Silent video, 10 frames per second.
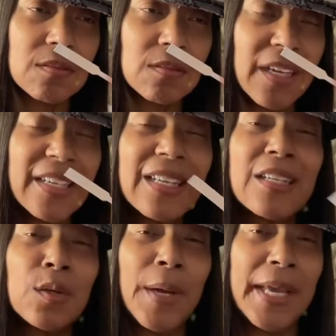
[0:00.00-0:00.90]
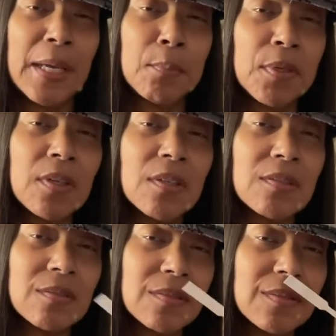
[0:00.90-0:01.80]
and a little amber.
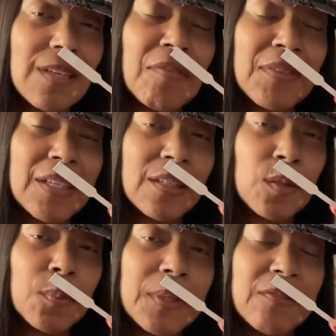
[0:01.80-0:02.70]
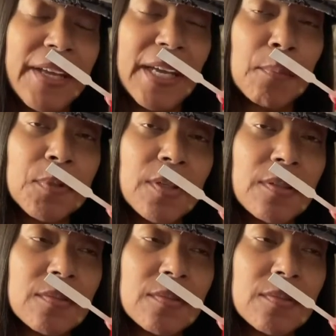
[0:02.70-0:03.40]
Definitely a little bit of amber.